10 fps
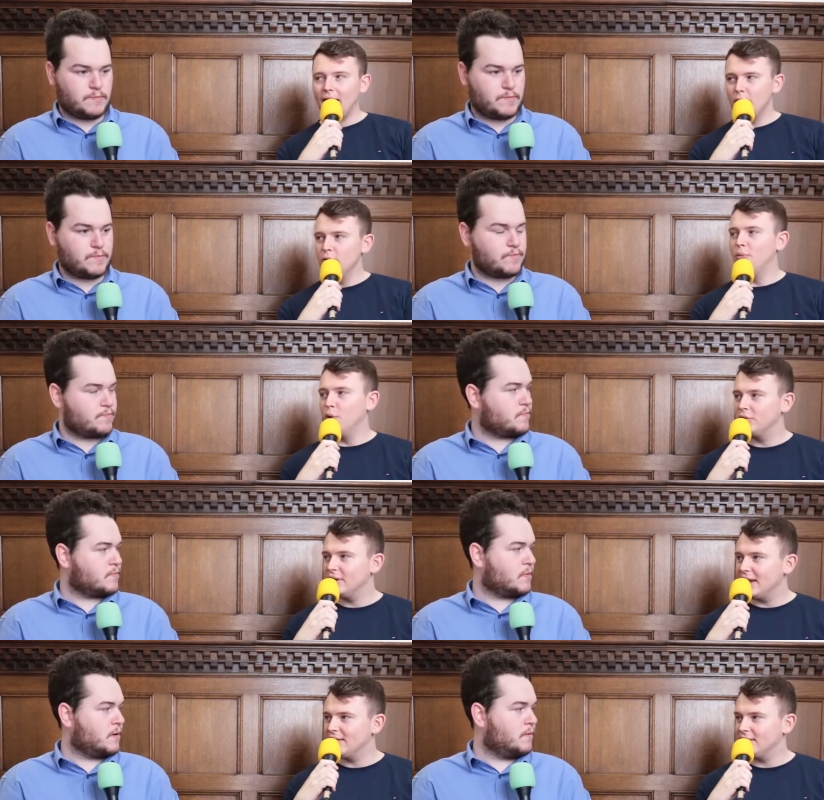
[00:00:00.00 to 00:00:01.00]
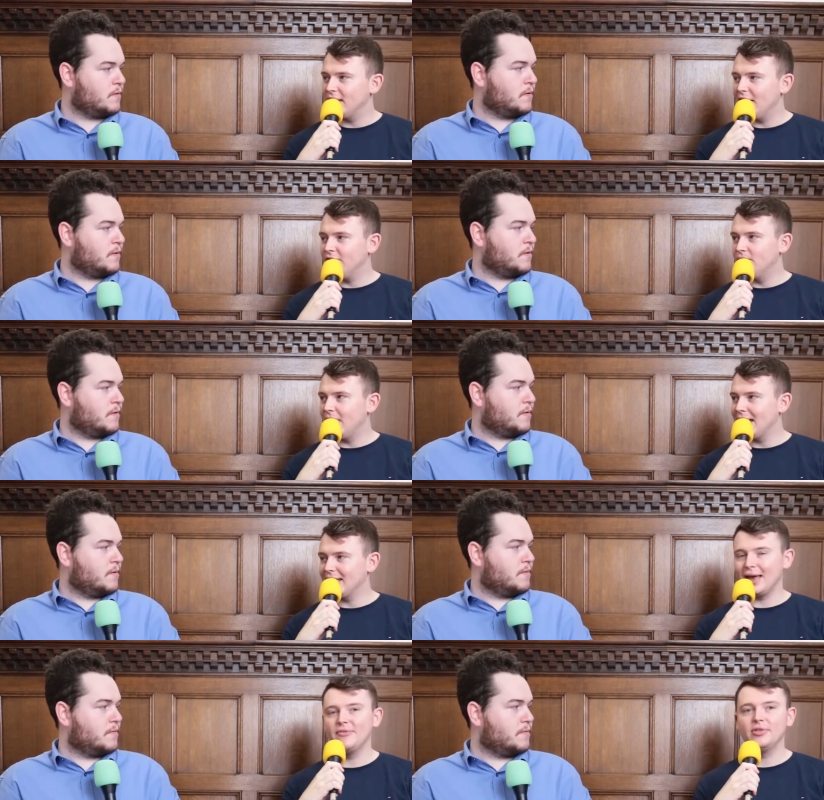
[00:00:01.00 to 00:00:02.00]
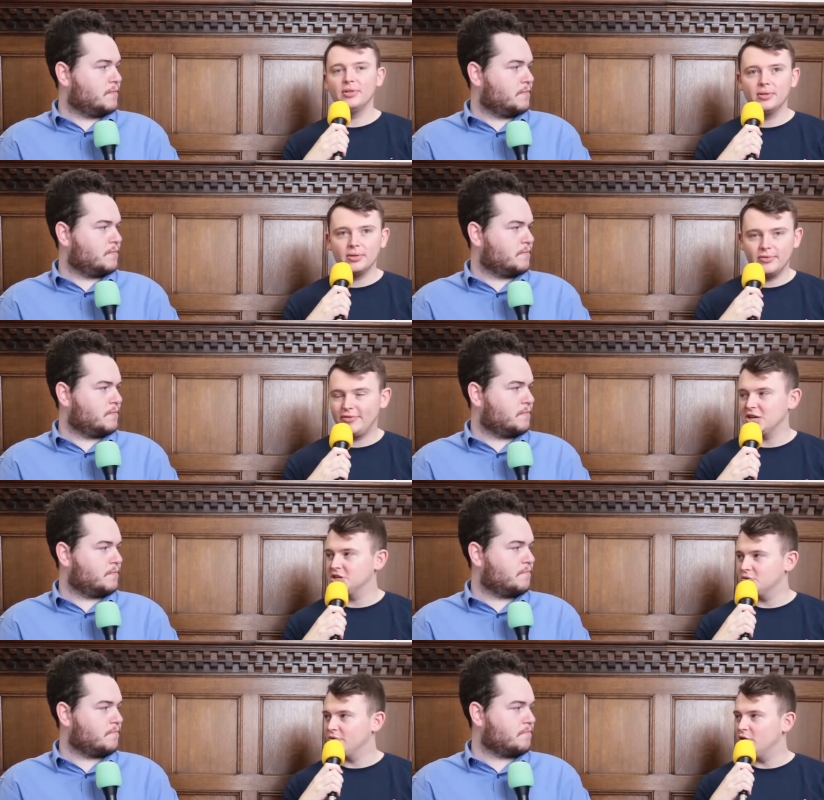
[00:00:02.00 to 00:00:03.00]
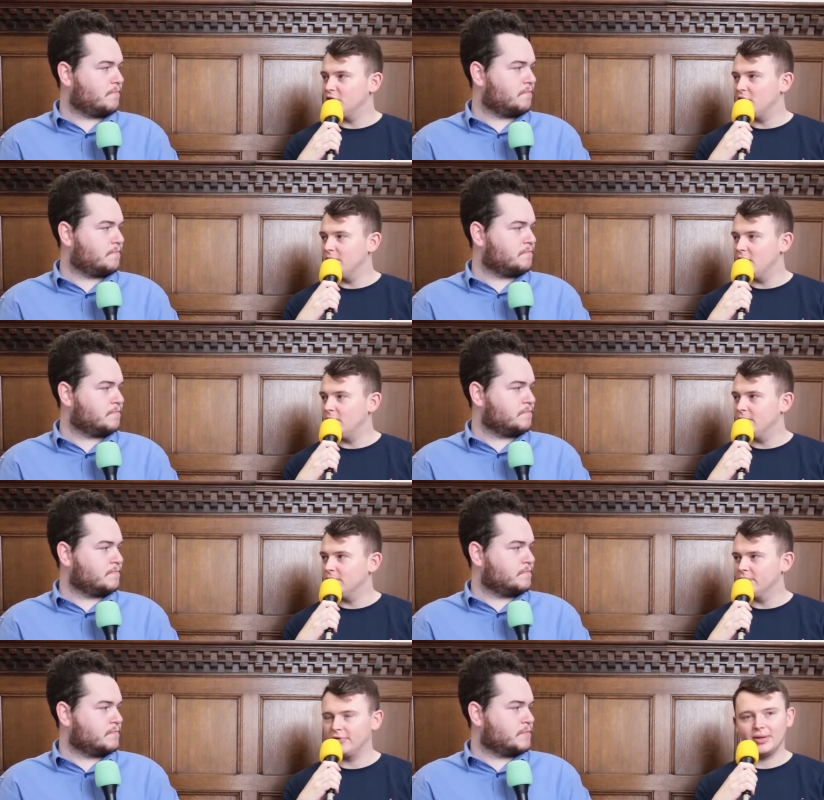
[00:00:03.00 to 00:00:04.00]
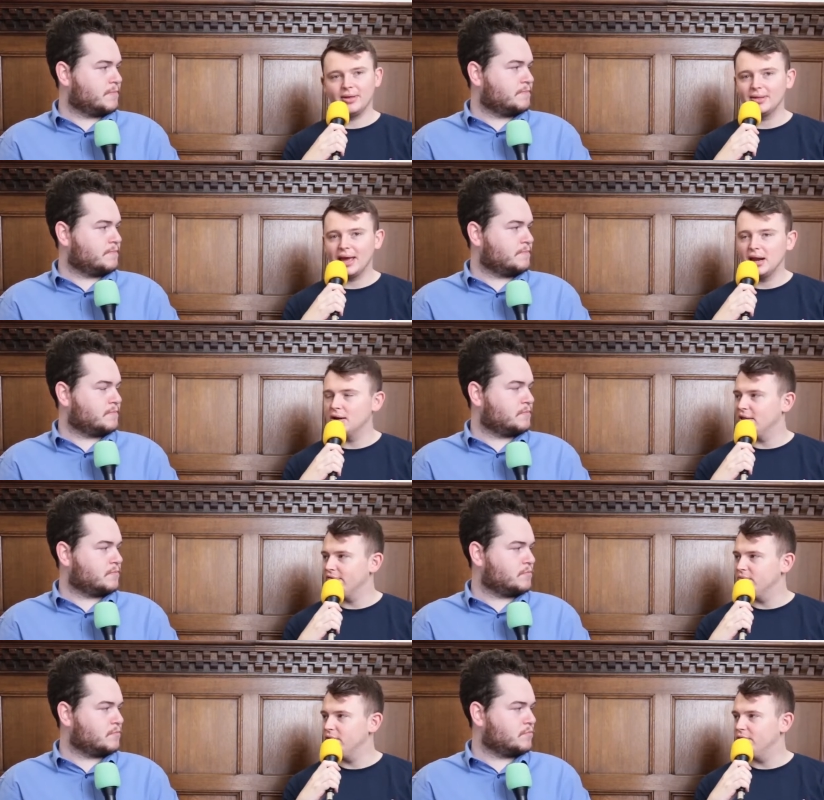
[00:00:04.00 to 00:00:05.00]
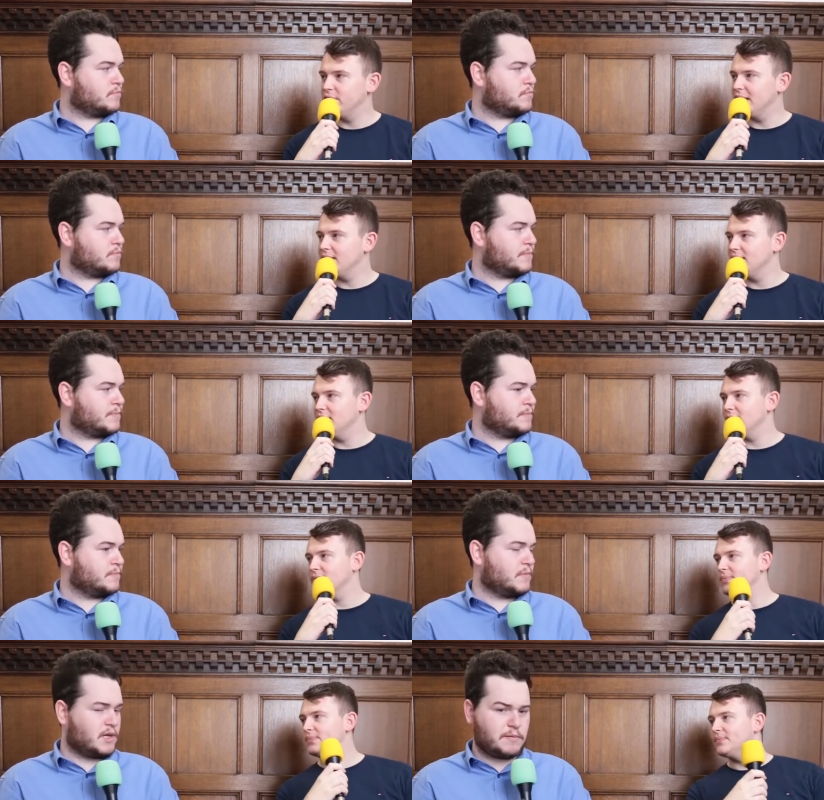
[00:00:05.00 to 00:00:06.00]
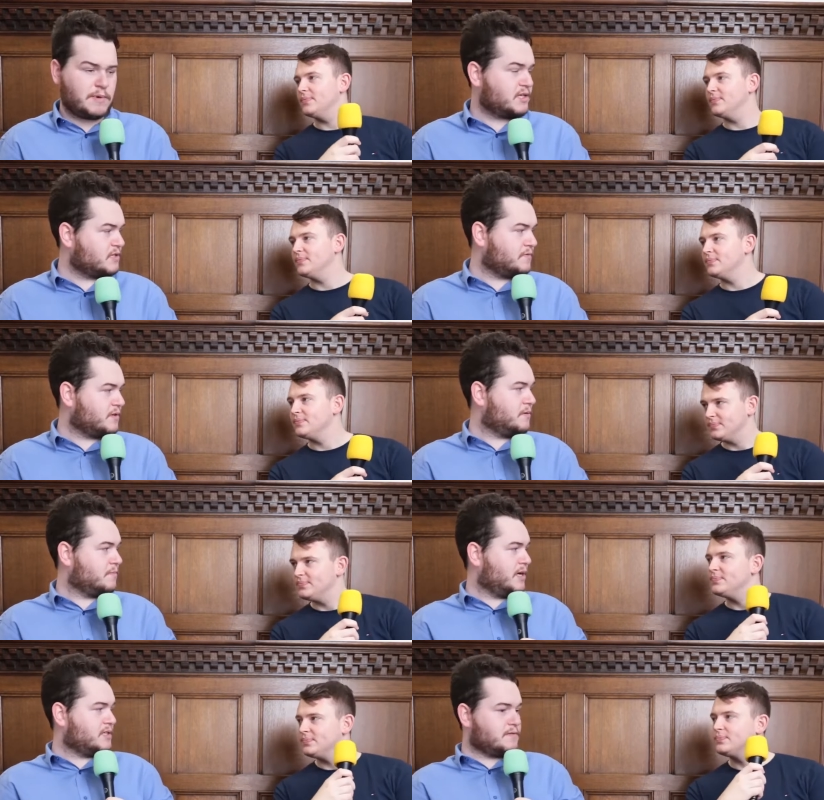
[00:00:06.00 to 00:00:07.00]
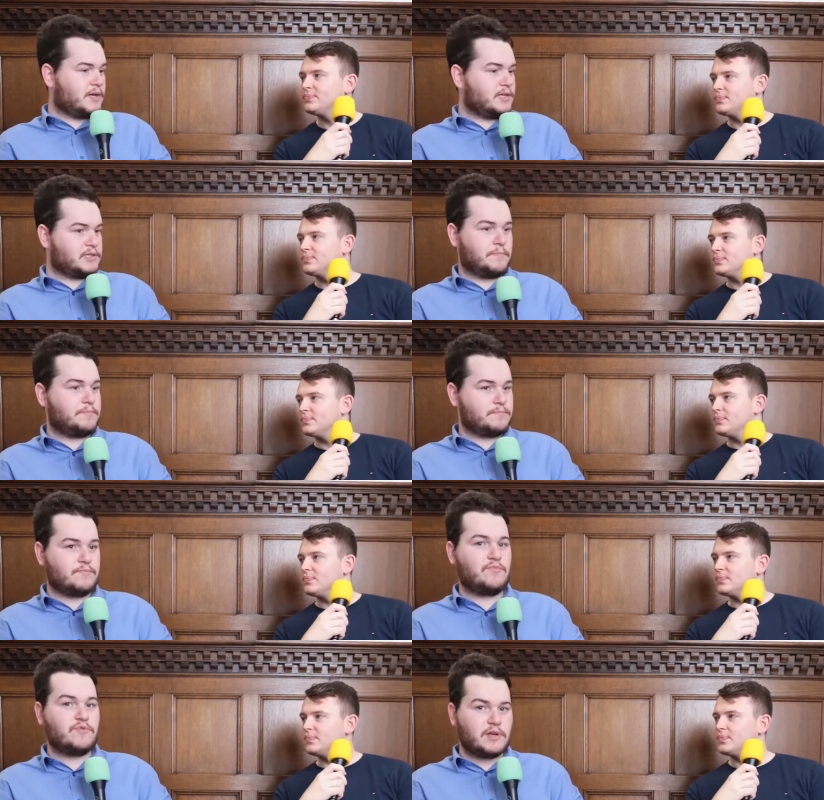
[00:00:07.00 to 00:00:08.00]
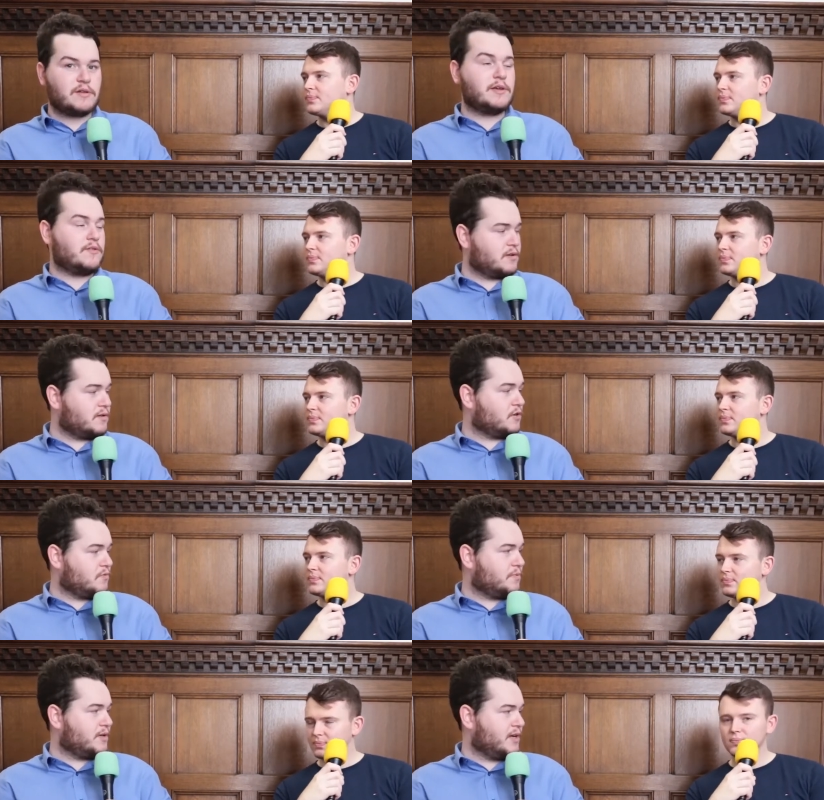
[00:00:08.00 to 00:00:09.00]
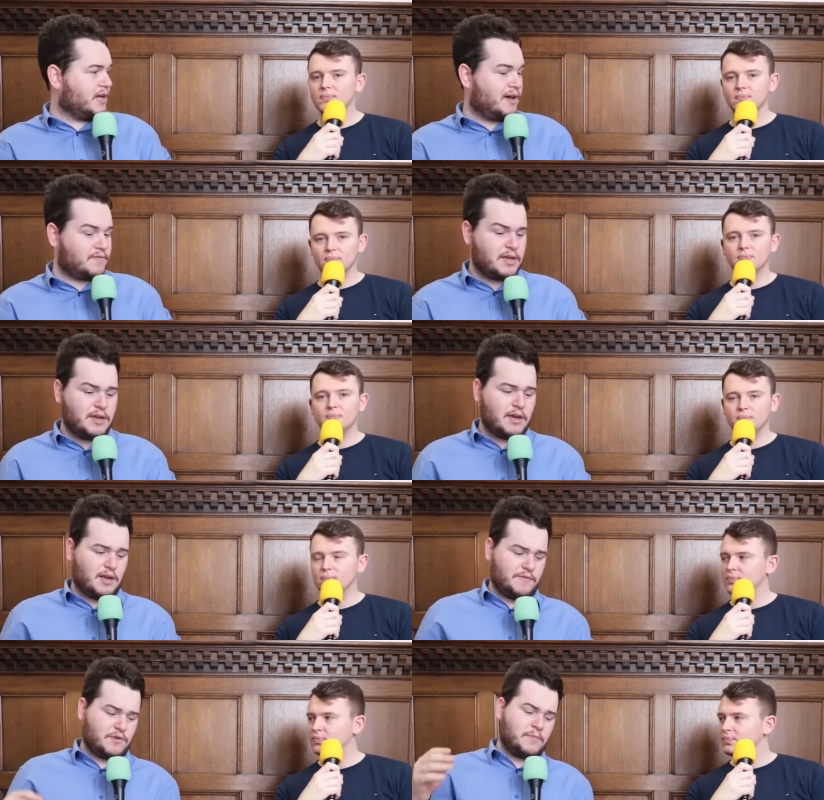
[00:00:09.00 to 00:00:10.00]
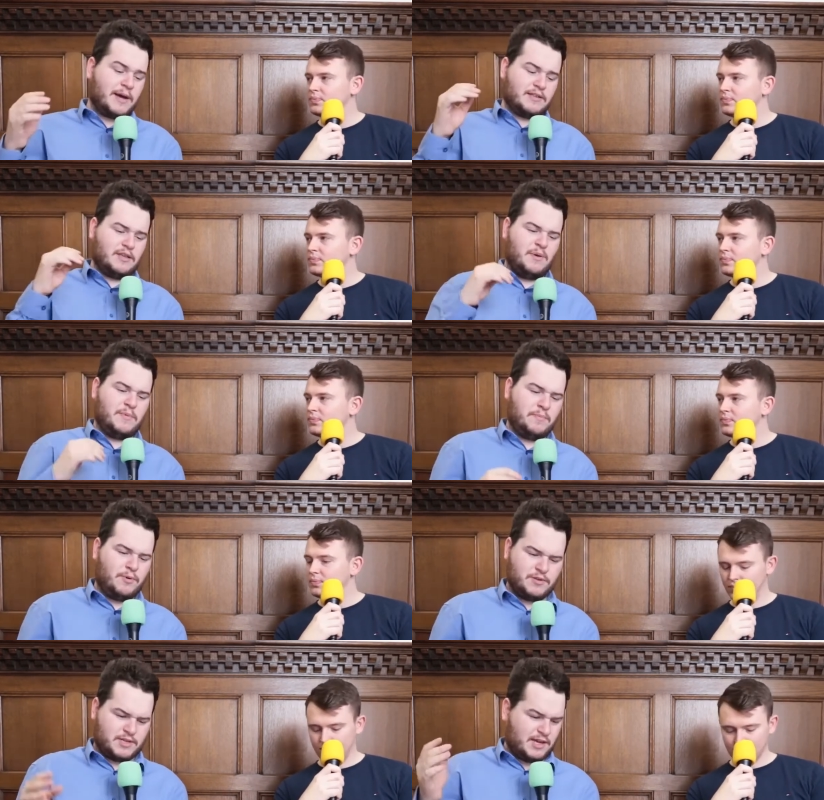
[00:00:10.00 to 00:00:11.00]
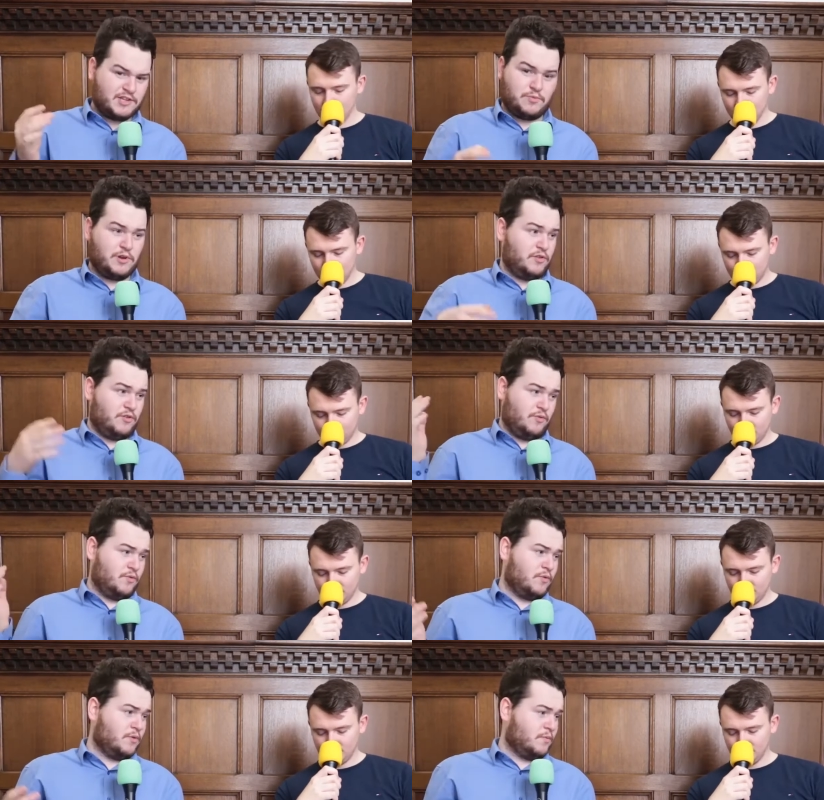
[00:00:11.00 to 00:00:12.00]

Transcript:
Speaker 1: How important is it to have him back given the fixtures we've got coming up and we've got, I think, 10 or 11 before the end of the year?
Speaker 2: I massively, massively. He's a really, really good player to have. And if you go back to maybe podcast one and two